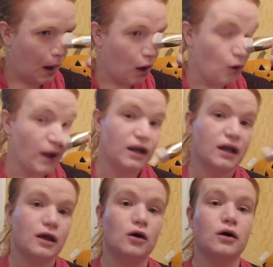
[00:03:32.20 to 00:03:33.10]

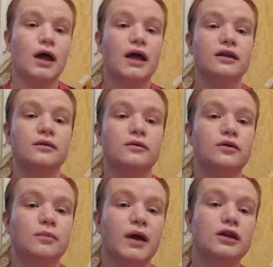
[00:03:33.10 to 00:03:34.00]
oh, and
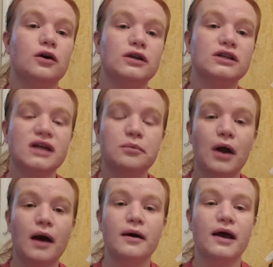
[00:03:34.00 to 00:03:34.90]
you might notice
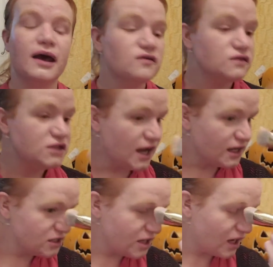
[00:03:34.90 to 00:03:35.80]
I have Jack
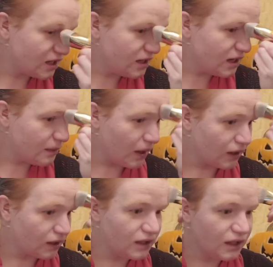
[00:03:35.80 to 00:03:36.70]
and Jacquelina
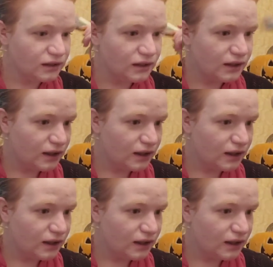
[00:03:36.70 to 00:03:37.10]
back again.